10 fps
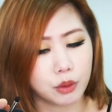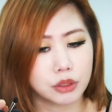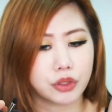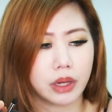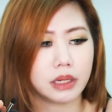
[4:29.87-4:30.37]
or
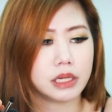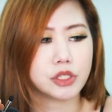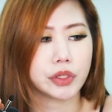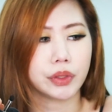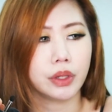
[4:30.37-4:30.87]
do I need
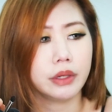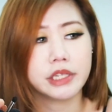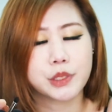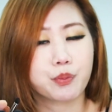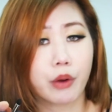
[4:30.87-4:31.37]
to
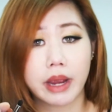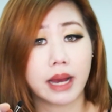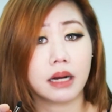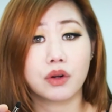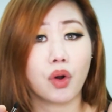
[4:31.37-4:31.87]
spray
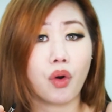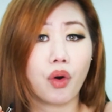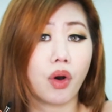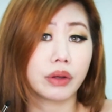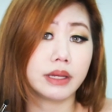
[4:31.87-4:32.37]

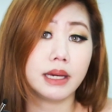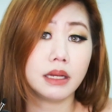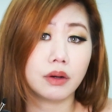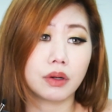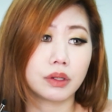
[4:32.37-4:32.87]
alcohol on
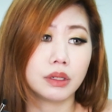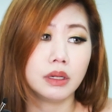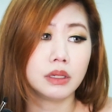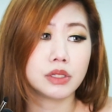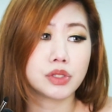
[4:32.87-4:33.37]
it, or
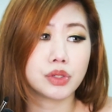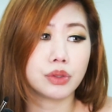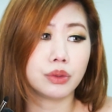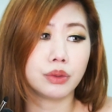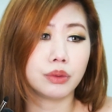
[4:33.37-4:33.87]

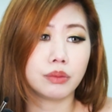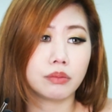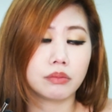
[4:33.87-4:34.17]
do